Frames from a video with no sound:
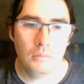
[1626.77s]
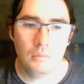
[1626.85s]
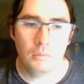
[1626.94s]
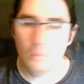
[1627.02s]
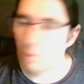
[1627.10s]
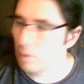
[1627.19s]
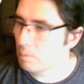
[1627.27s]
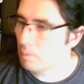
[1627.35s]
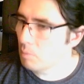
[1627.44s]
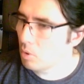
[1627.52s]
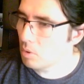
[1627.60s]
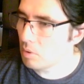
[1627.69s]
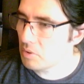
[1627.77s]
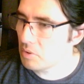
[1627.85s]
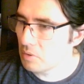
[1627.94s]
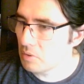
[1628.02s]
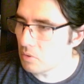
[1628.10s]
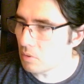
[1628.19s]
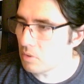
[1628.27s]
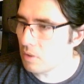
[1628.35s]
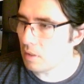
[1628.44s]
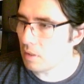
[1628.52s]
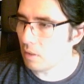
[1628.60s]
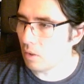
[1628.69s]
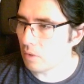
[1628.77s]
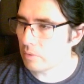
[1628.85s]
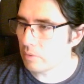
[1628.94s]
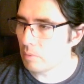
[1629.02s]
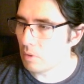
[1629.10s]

were there more questions, or is that the last one?